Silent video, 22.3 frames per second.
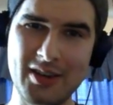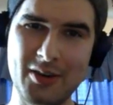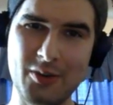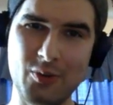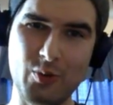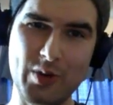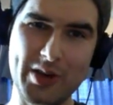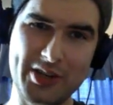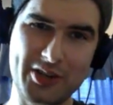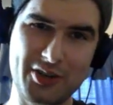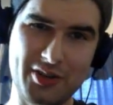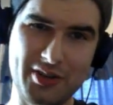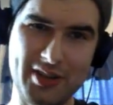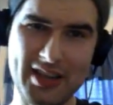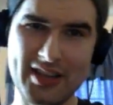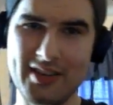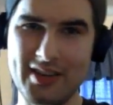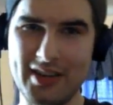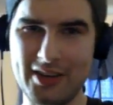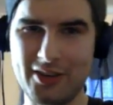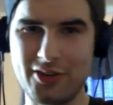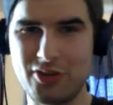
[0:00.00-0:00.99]
which
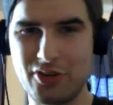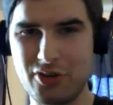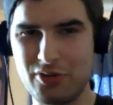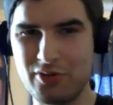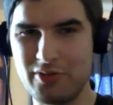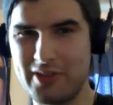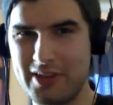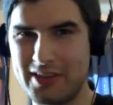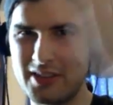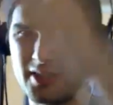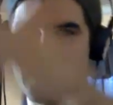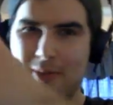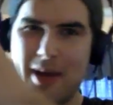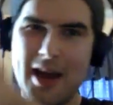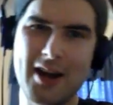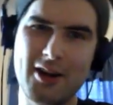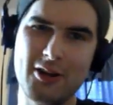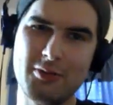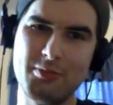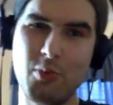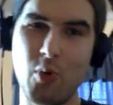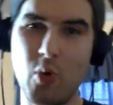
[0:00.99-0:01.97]
then in turn
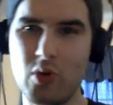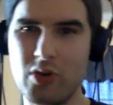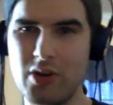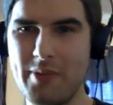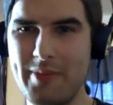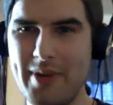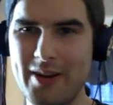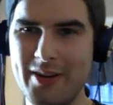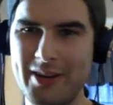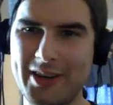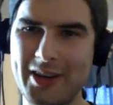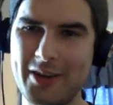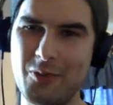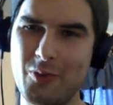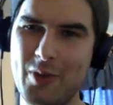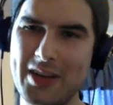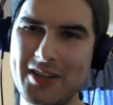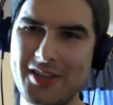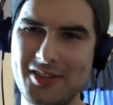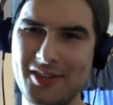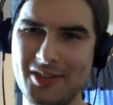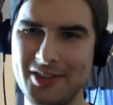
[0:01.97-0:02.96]
inspired more American
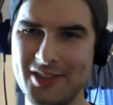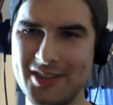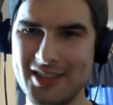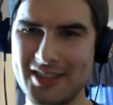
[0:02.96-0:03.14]
Westerns.